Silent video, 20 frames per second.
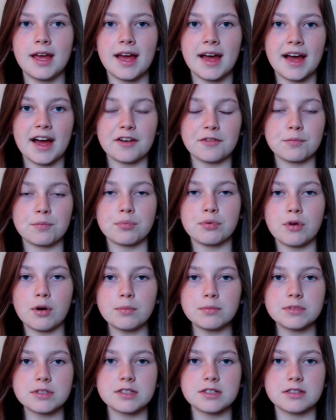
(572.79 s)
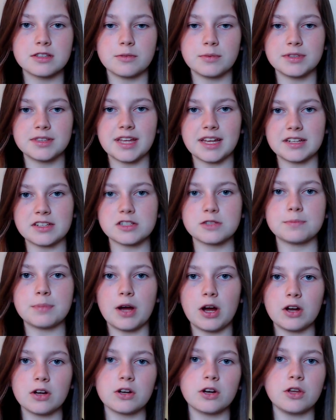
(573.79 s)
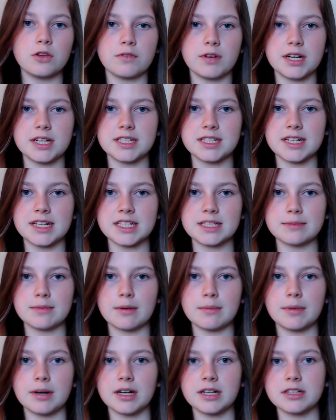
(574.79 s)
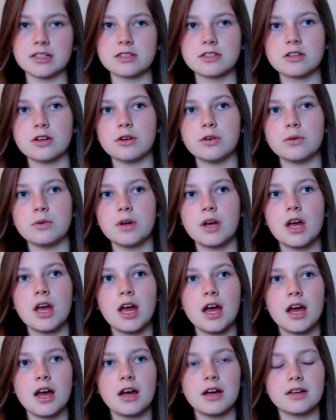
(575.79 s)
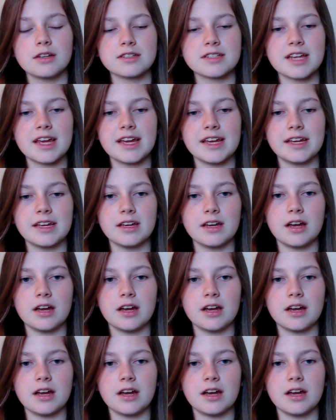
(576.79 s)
have prompts that would then spark other ideas in my mind. So say